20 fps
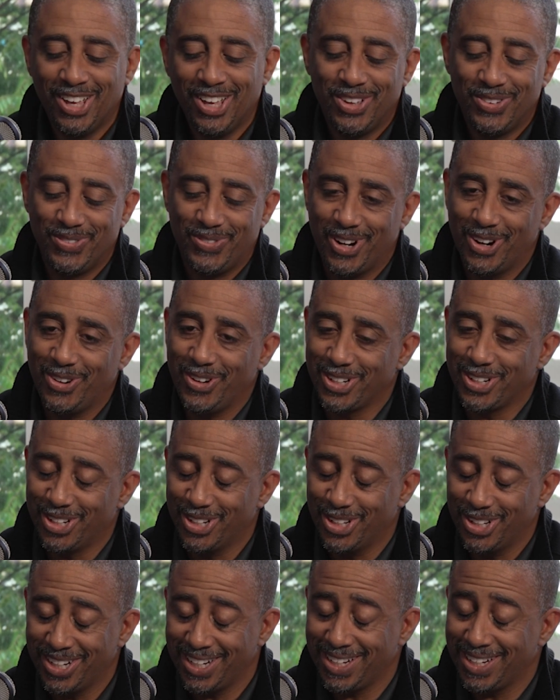very
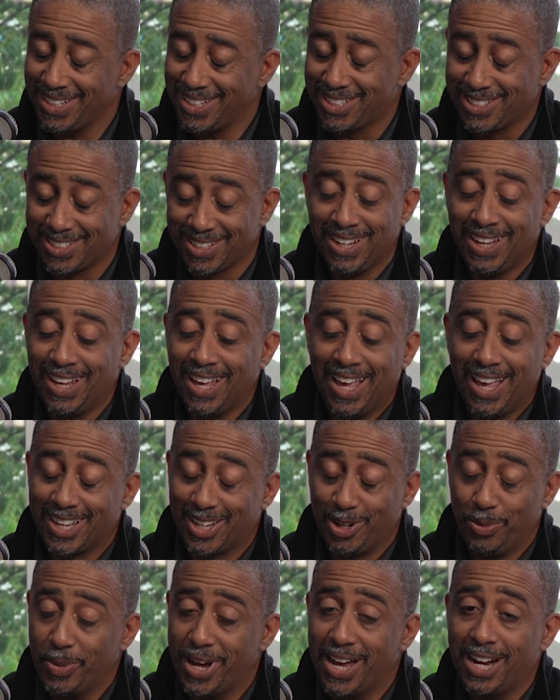good. And I can
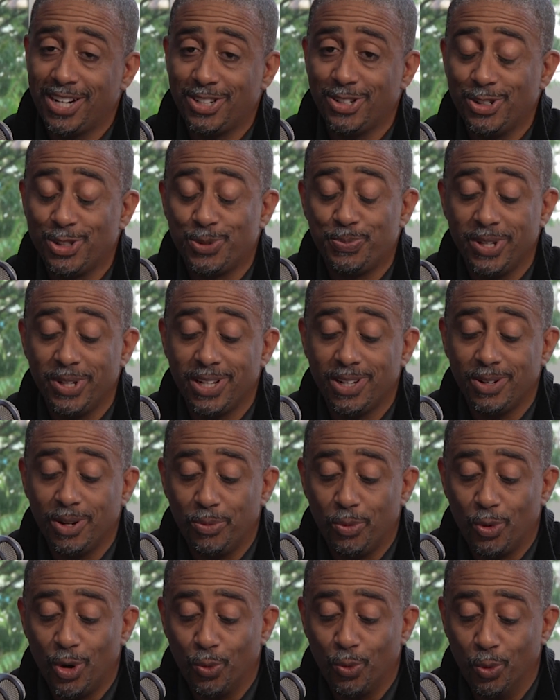imagine it's been
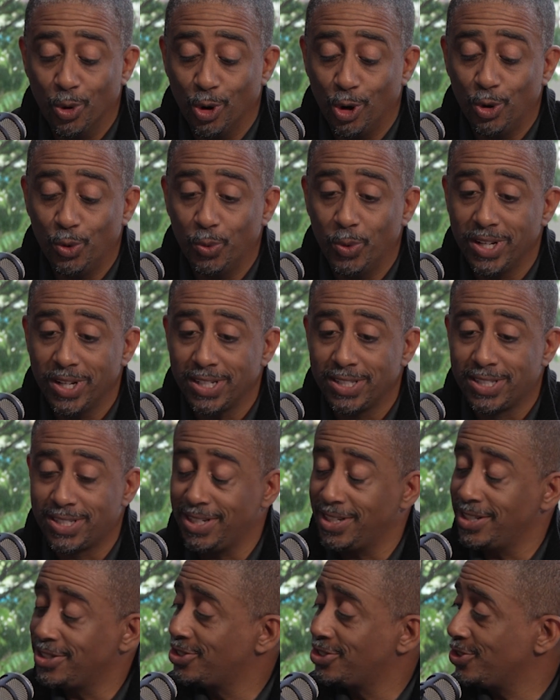a whirlwind
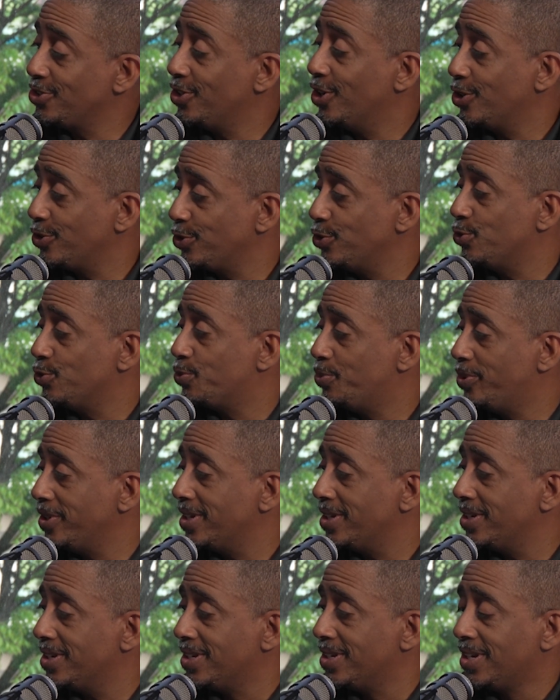since, you've
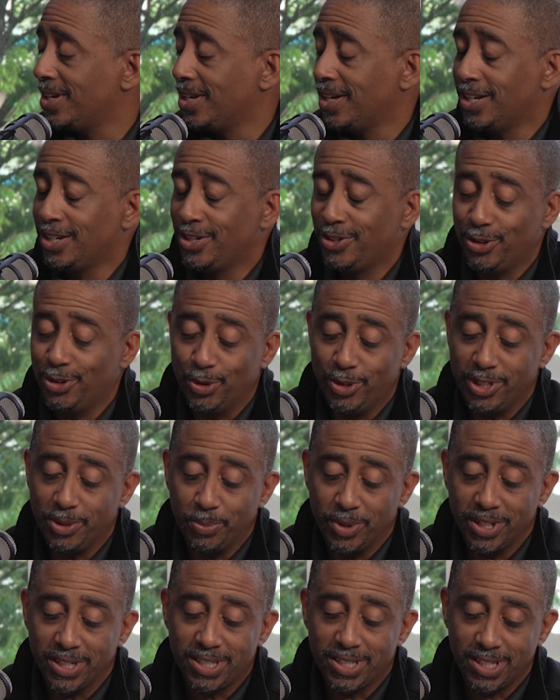been newly
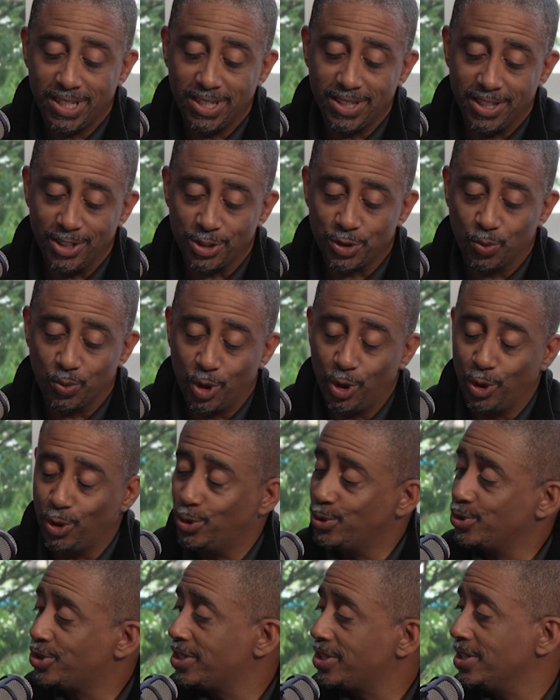minted in this
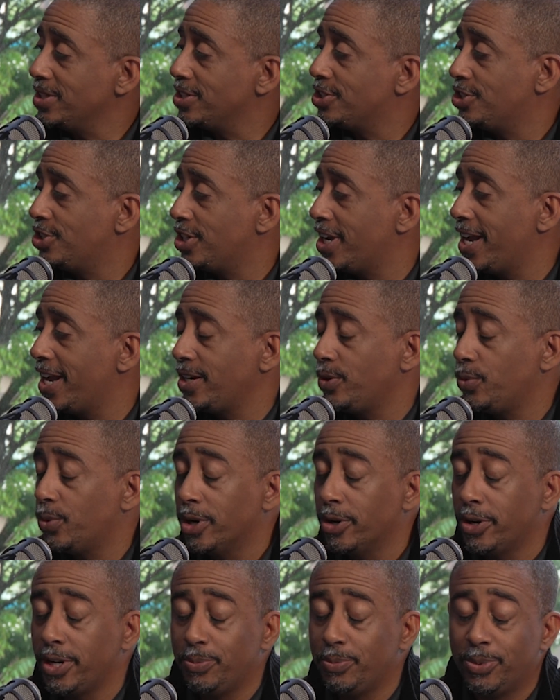role since
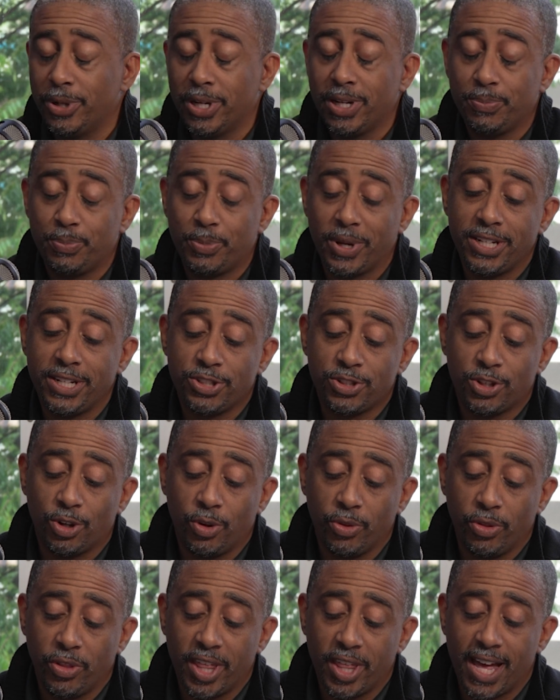January. But based
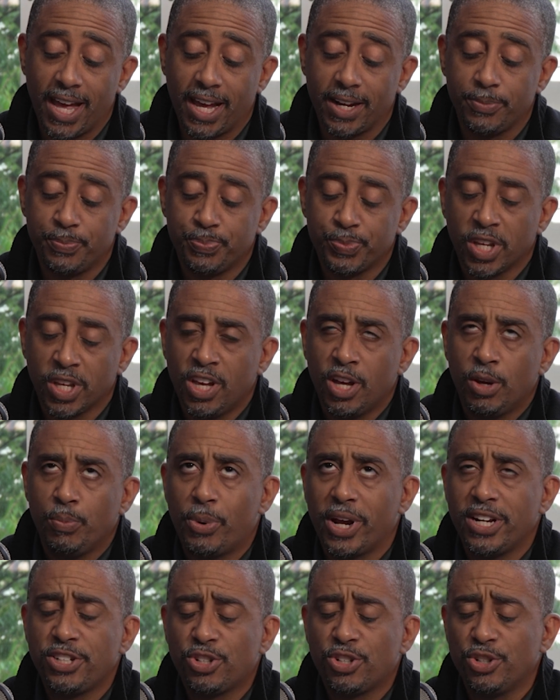on
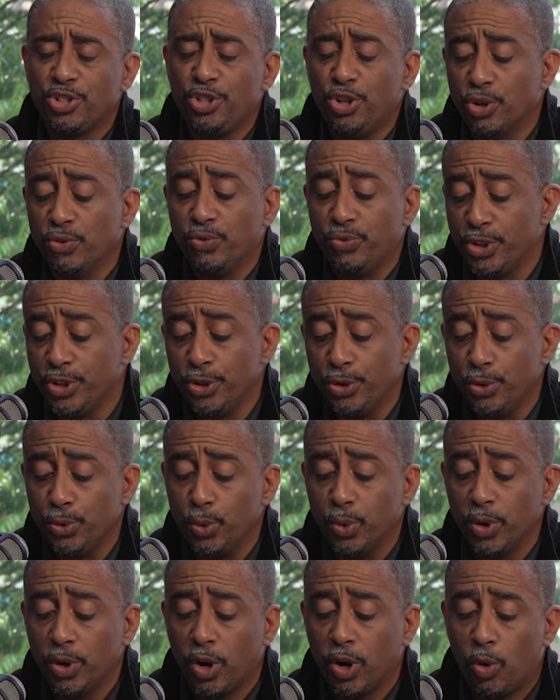your
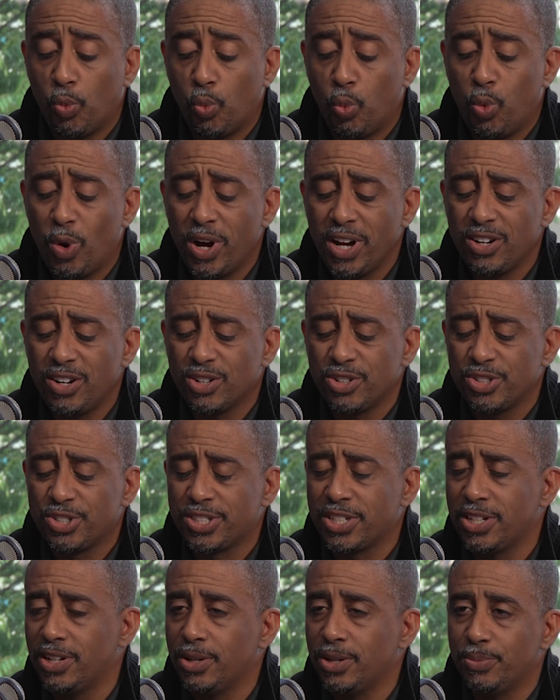view, what are
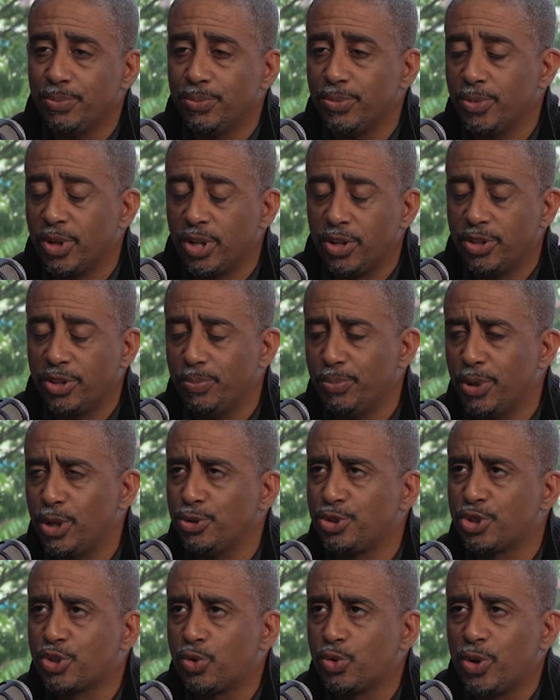some of the
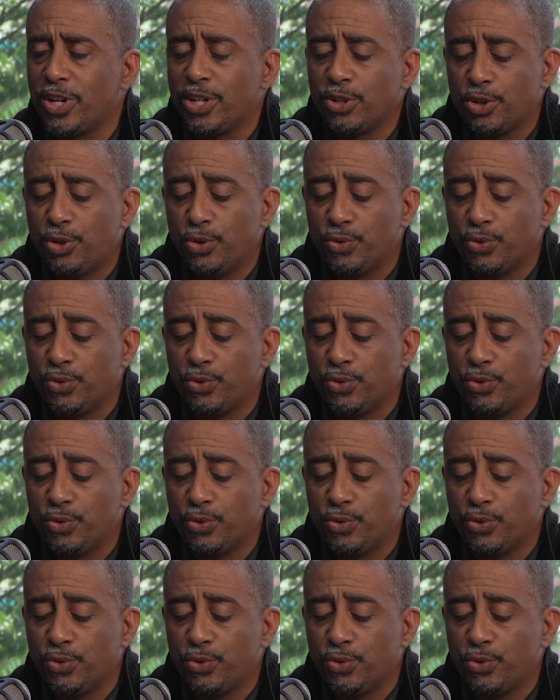most critical